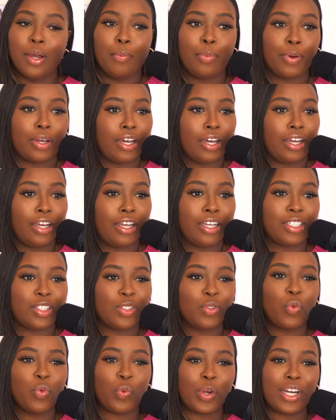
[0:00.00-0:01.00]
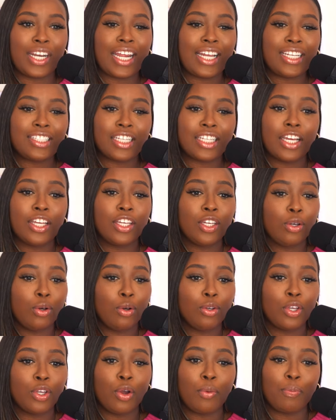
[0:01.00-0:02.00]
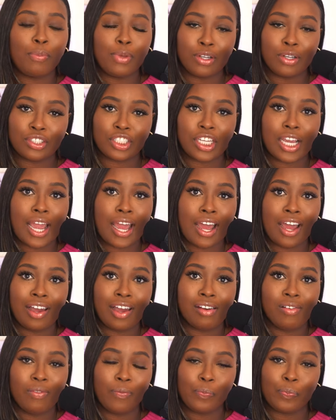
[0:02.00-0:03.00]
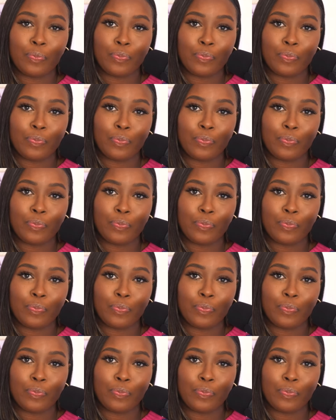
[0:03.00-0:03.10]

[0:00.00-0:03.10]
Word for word: because when they say your middle child,